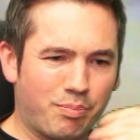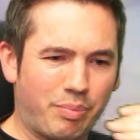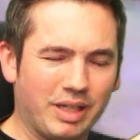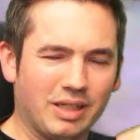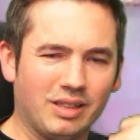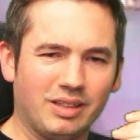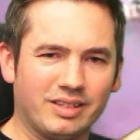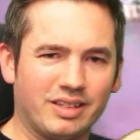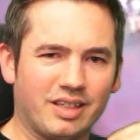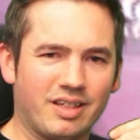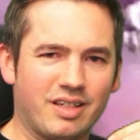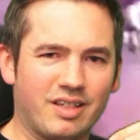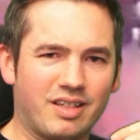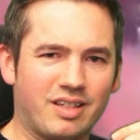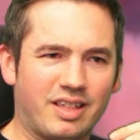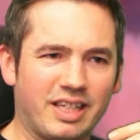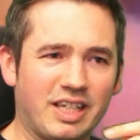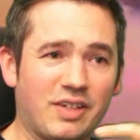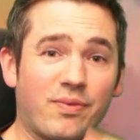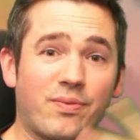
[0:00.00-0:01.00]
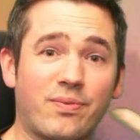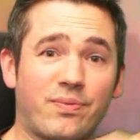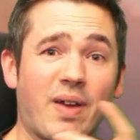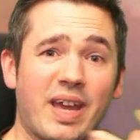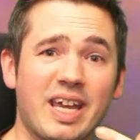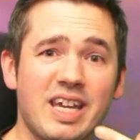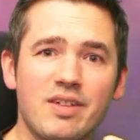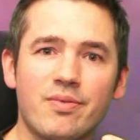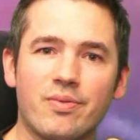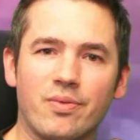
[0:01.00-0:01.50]
billed as the
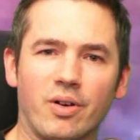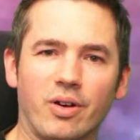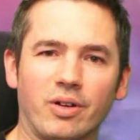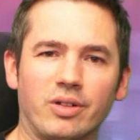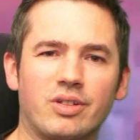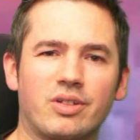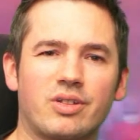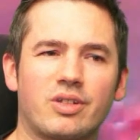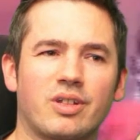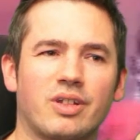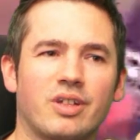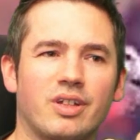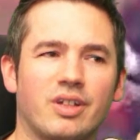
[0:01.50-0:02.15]
favourites